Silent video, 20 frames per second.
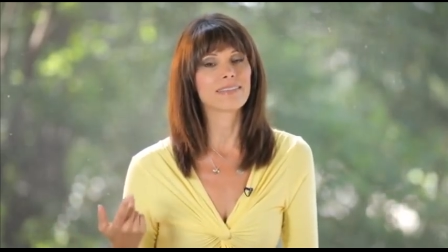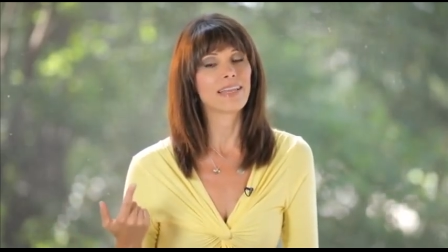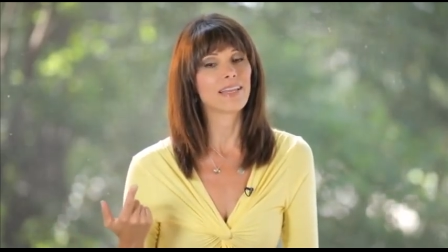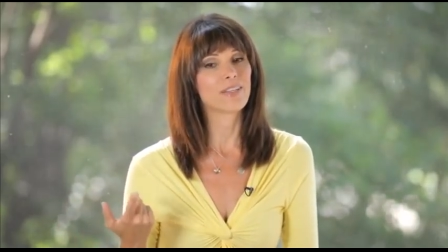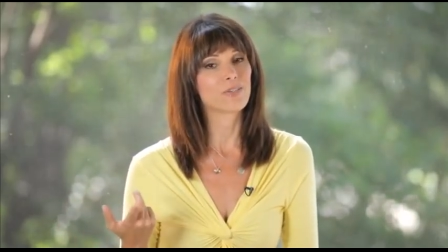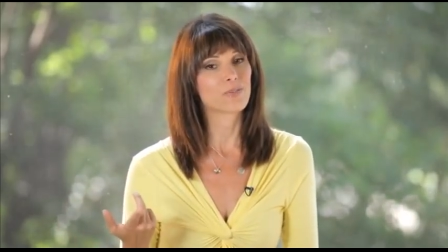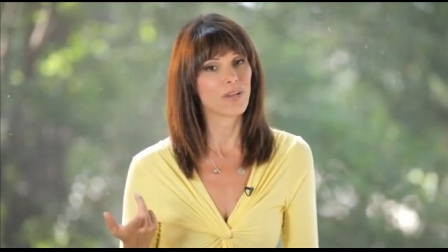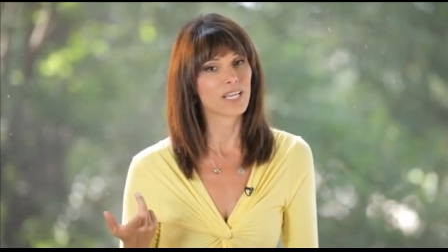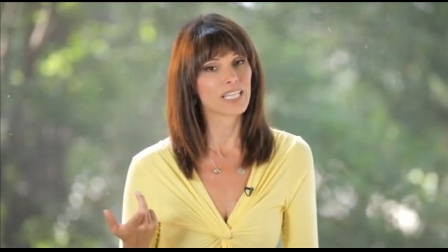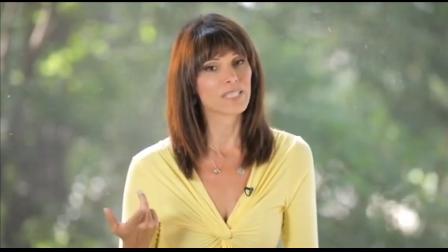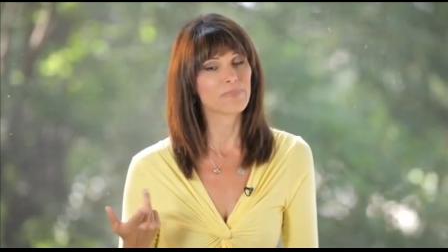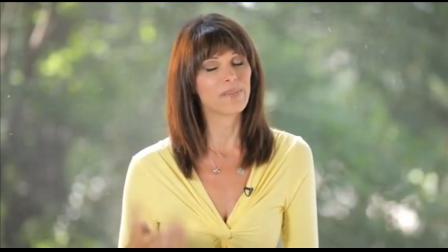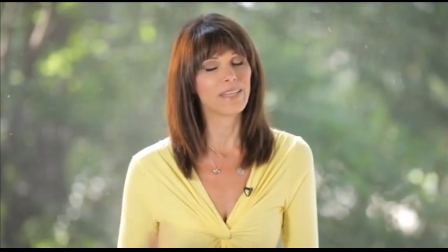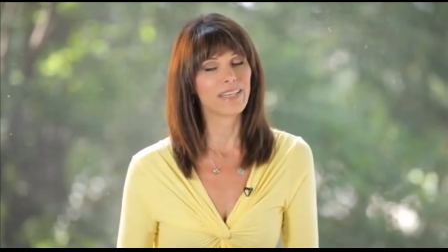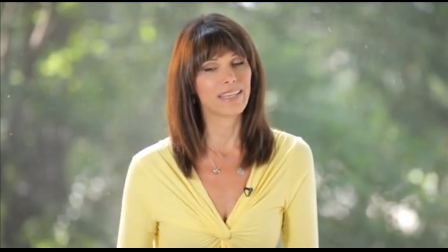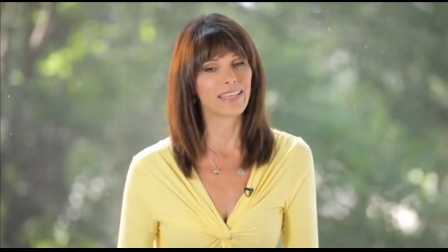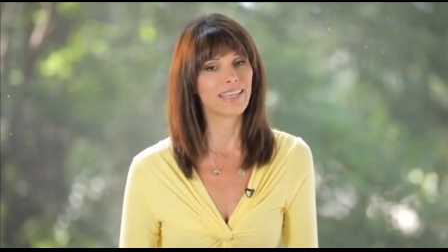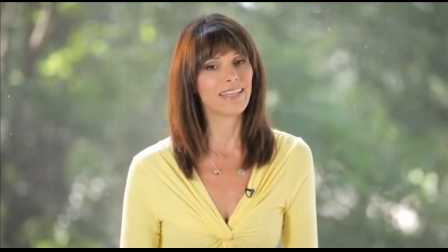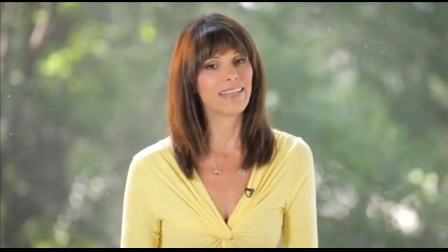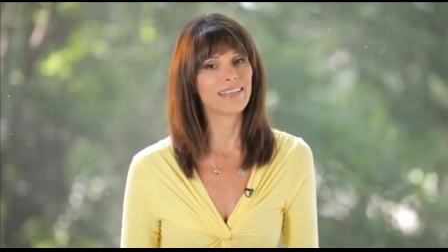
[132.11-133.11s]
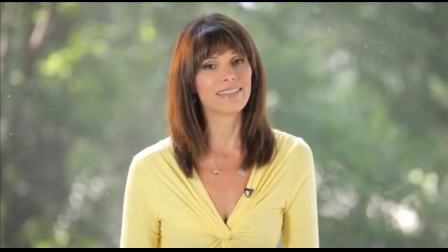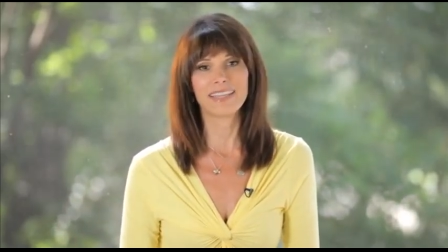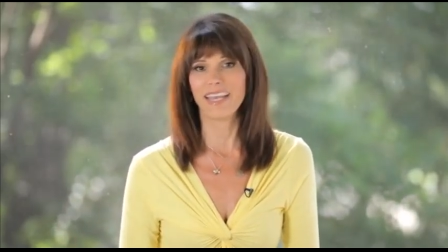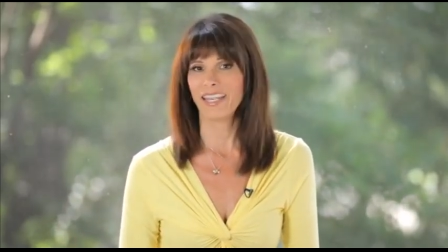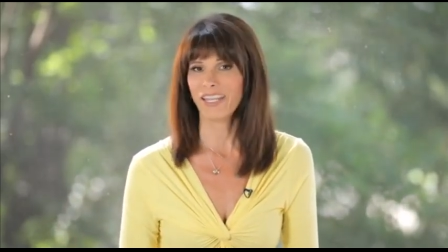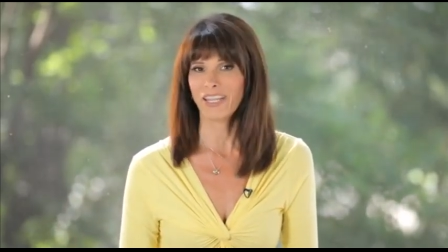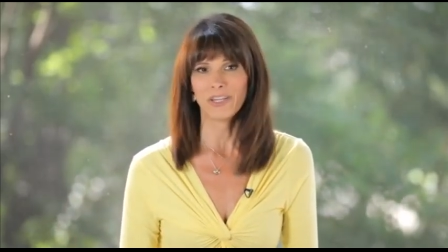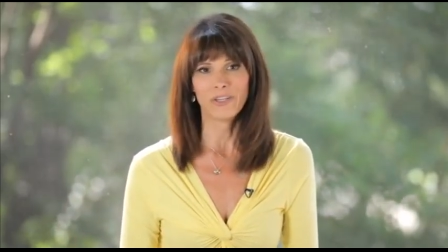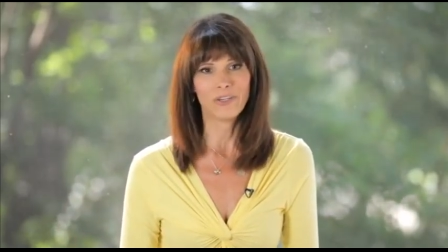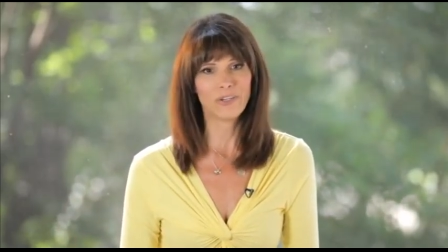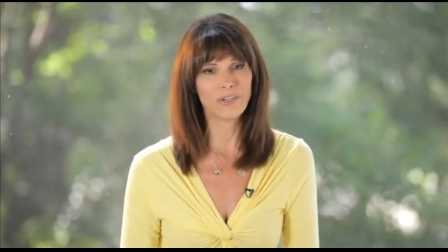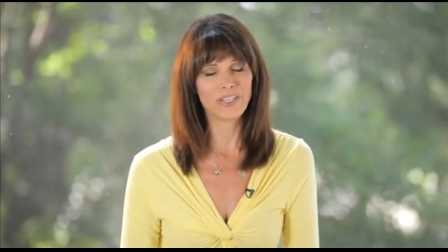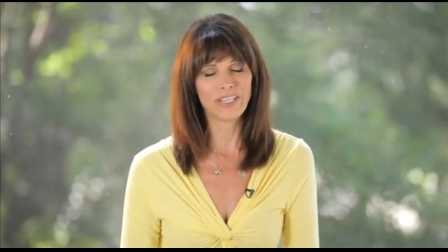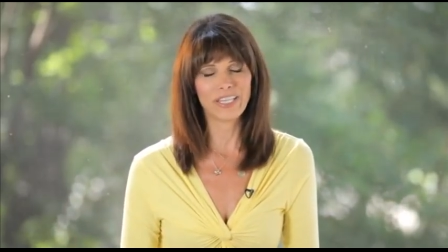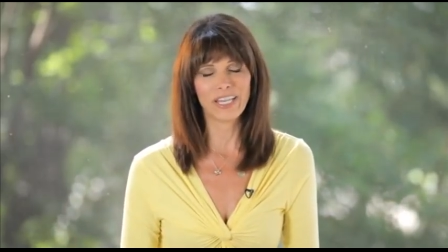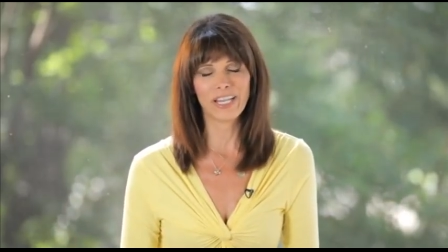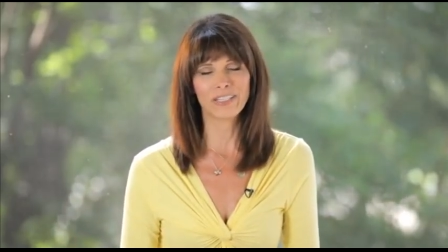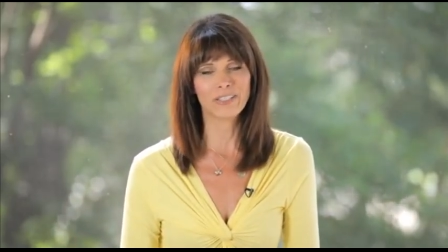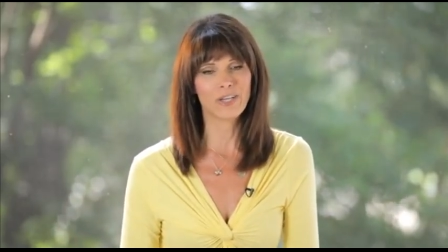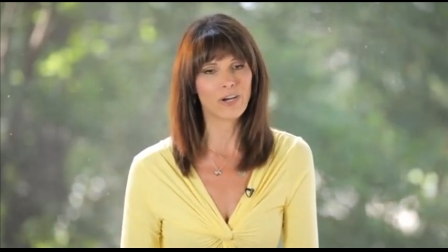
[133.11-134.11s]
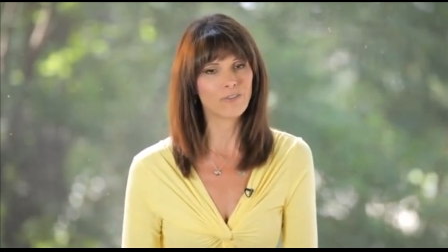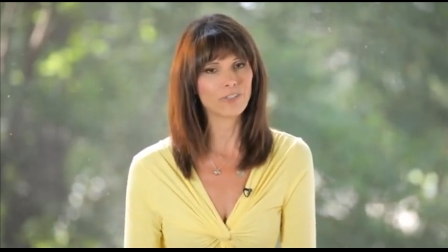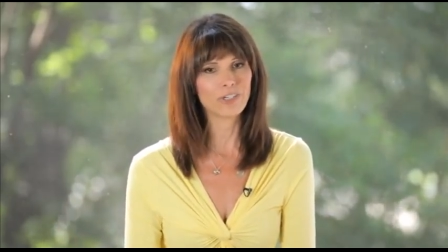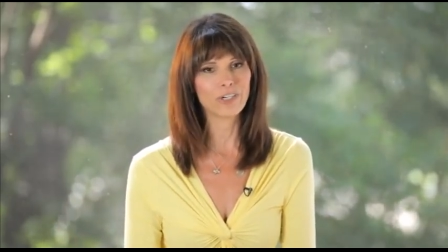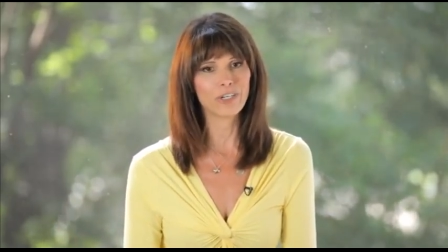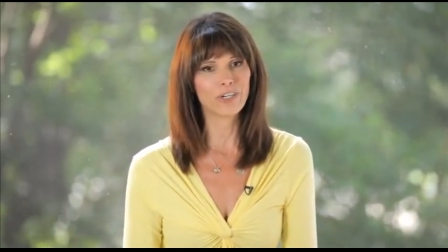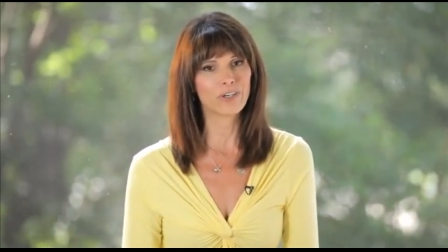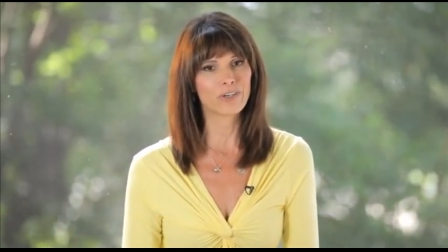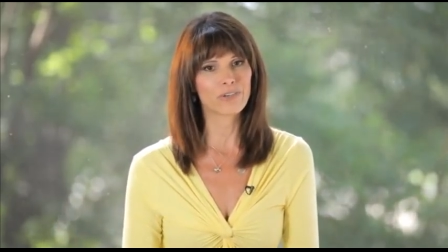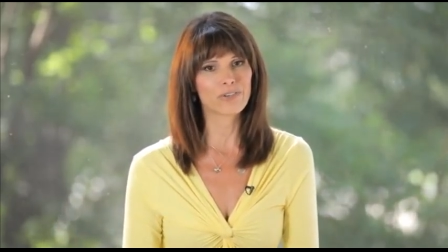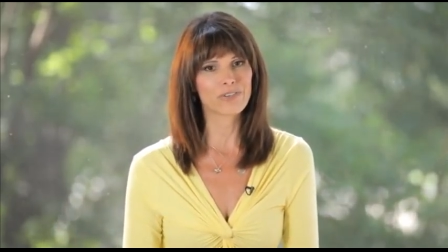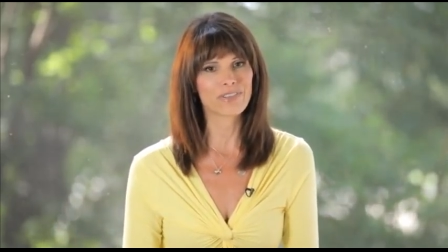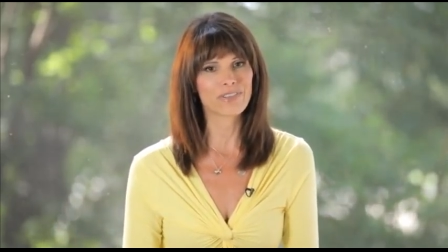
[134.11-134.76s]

And trust me, Kitty's getting a good giggle over hers.